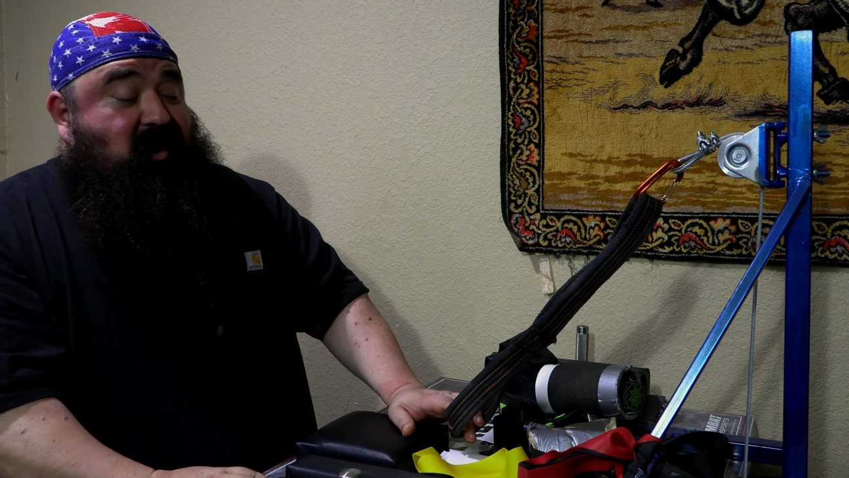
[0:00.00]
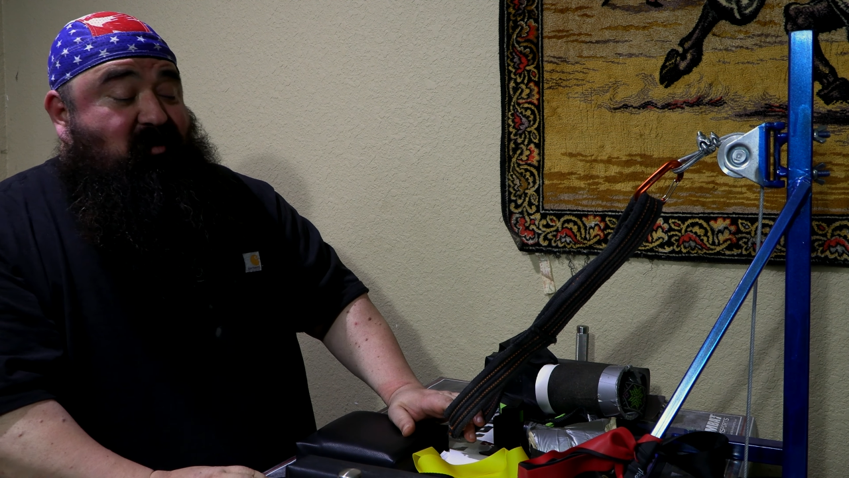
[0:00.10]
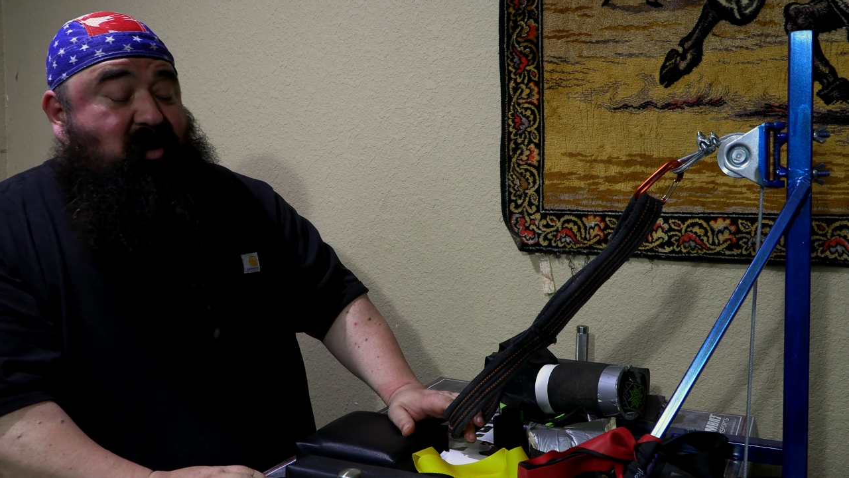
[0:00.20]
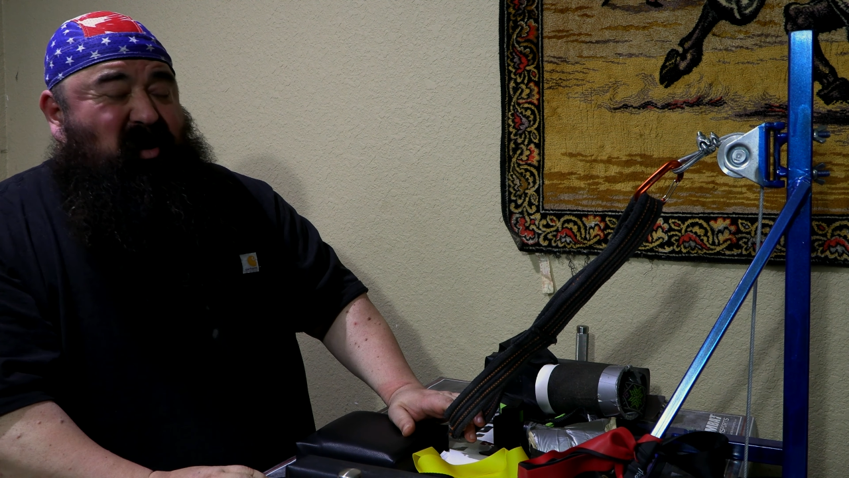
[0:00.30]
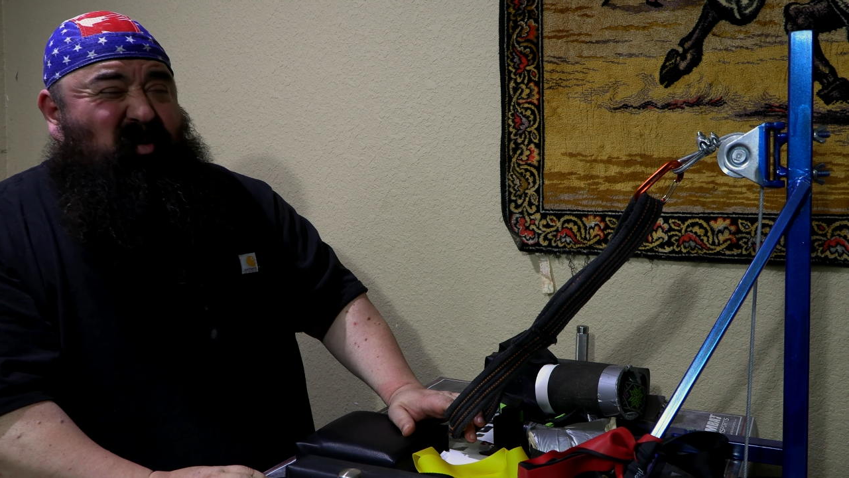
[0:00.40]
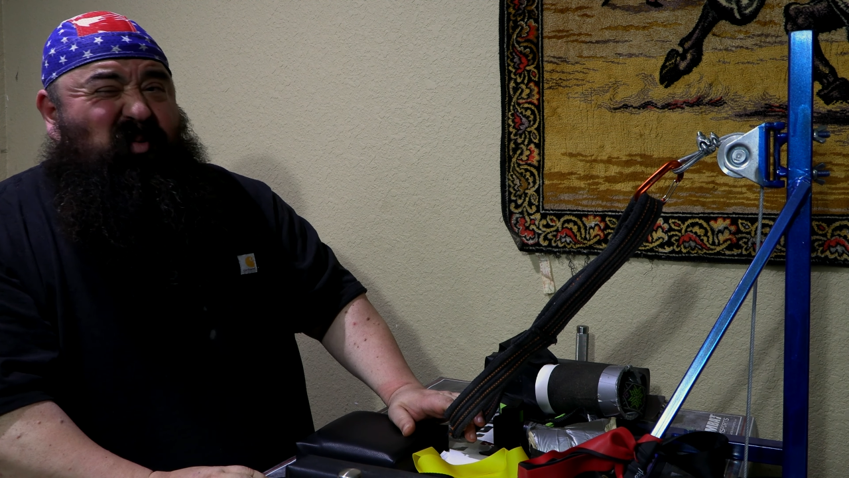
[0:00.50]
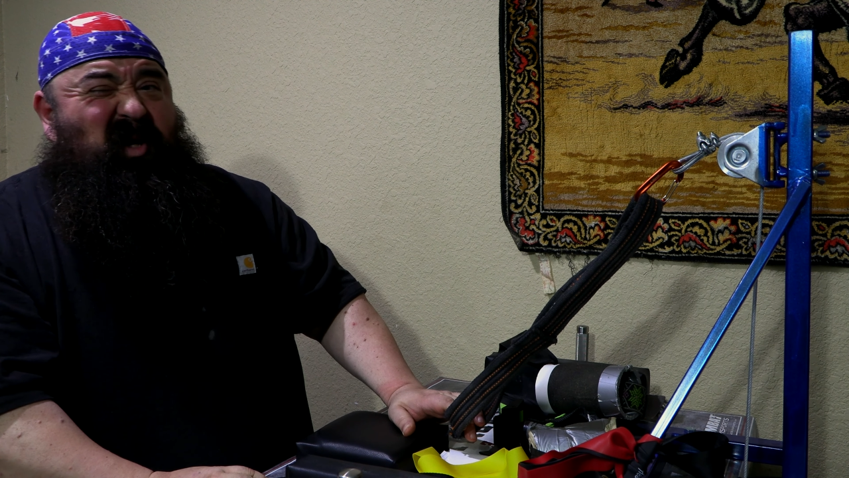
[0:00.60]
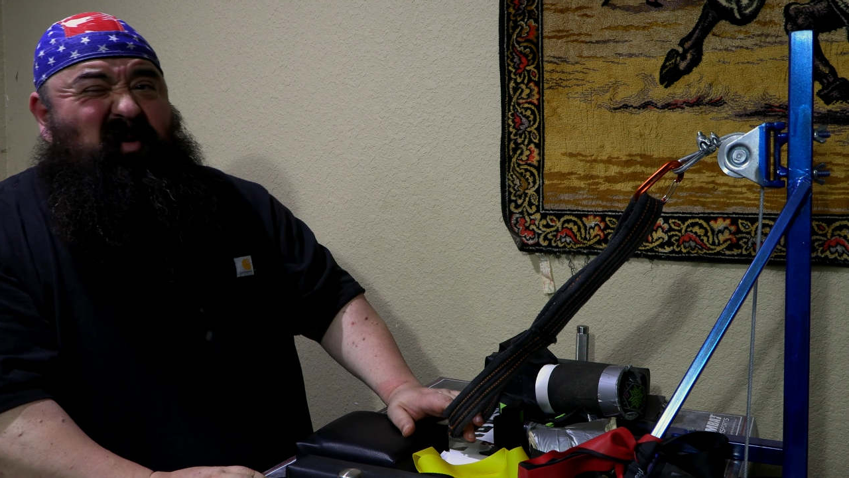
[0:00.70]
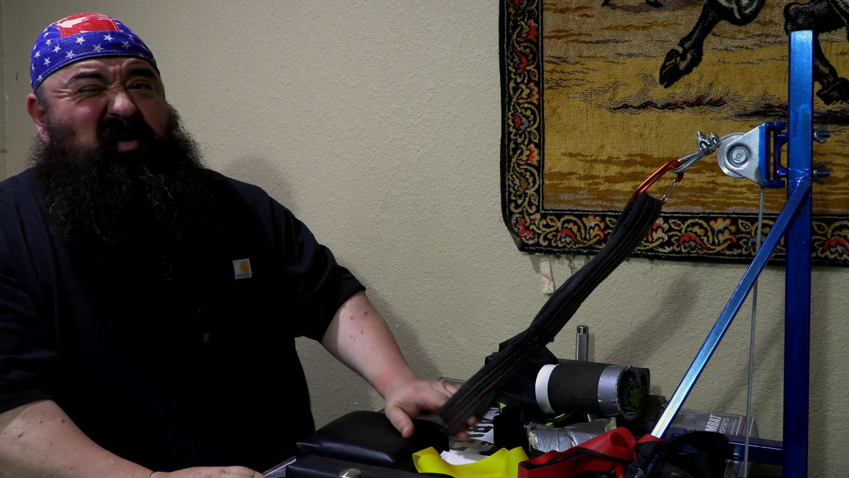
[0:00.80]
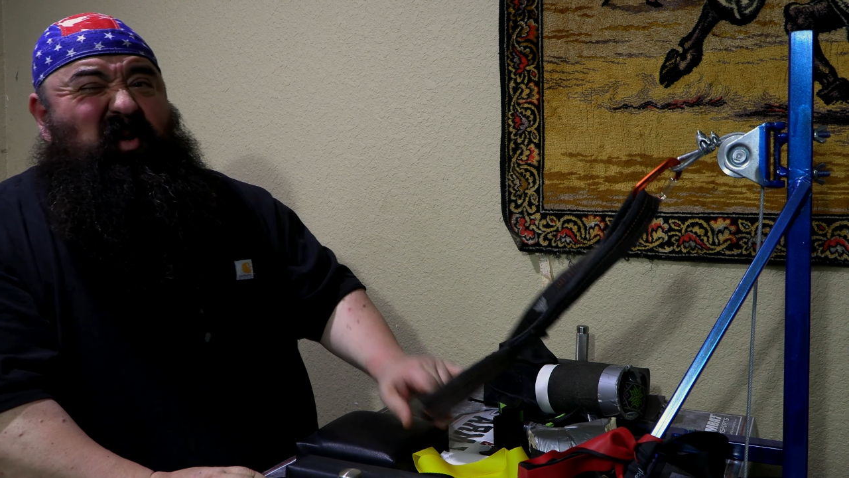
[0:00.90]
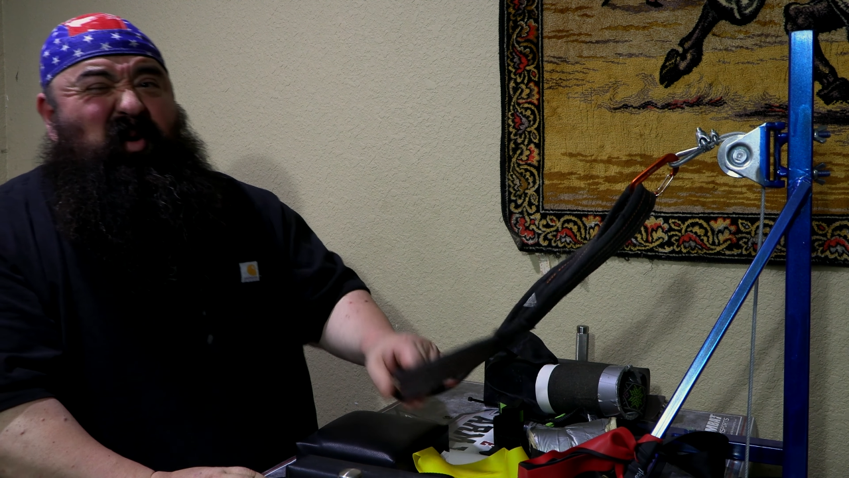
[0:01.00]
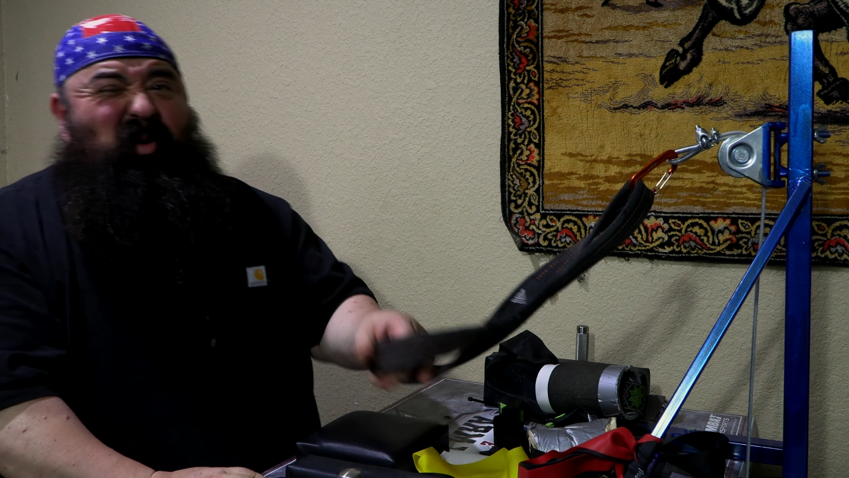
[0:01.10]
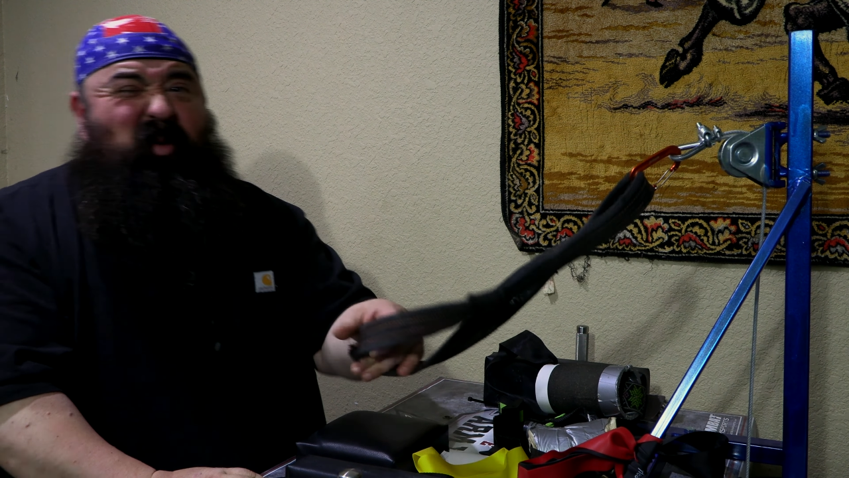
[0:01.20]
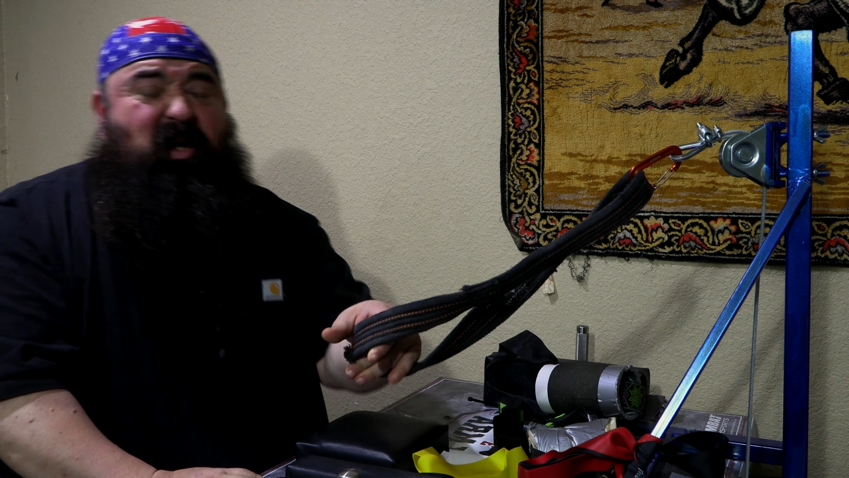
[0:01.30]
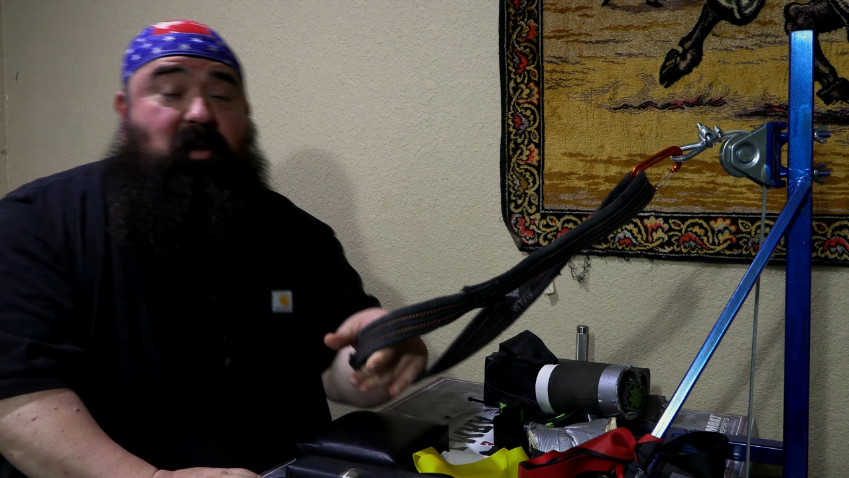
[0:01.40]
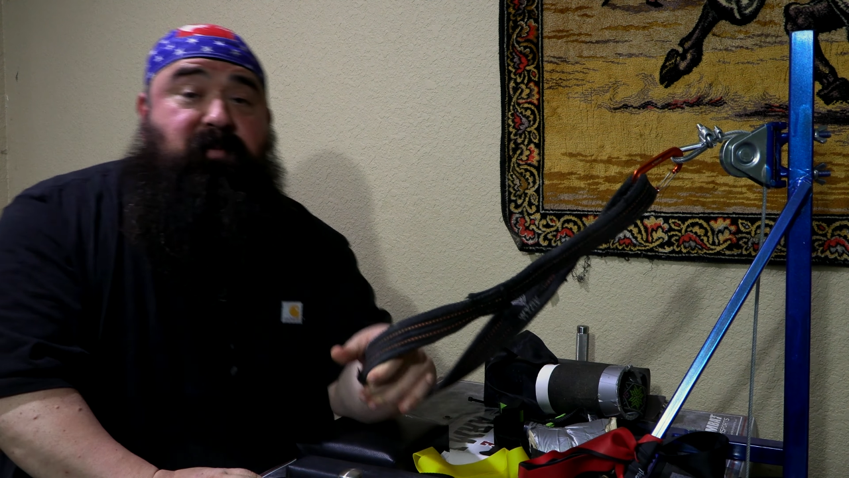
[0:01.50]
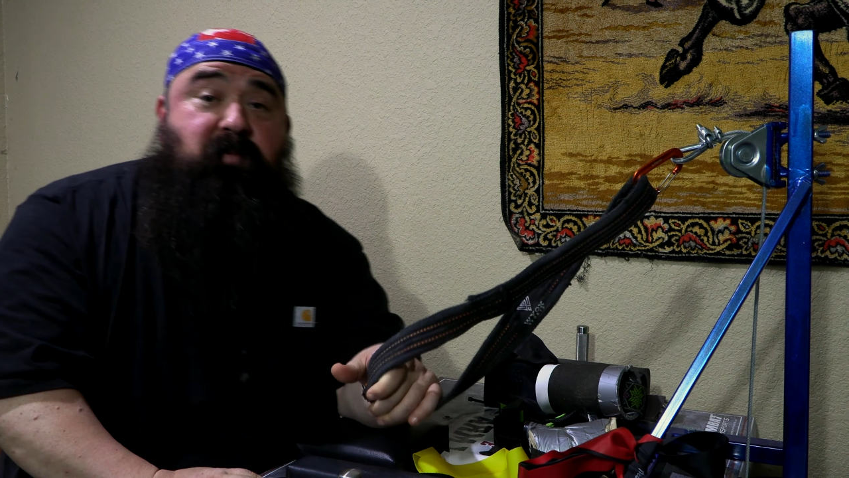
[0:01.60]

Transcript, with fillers: about when I was in the army.